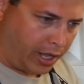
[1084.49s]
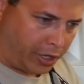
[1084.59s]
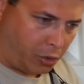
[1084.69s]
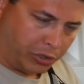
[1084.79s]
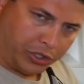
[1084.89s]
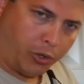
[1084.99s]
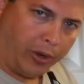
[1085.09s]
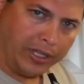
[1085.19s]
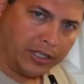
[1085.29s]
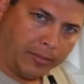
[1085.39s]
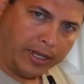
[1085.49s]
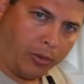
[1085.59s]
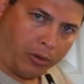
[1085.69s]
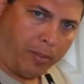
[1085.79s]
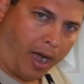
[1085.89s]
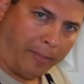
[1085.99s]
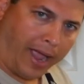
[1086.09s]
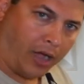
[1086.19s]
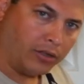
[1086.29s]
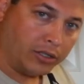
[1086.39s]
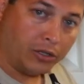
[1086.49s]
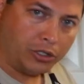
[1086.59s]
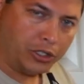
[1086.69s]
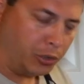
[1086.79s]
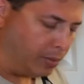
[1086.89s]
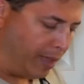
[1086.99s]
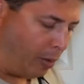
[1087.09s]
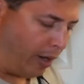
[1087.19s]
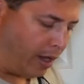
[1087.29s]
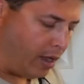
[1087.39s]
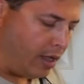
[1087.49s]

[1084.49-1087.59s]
and you would squeeze them and they would pop out and you would shoot them that way.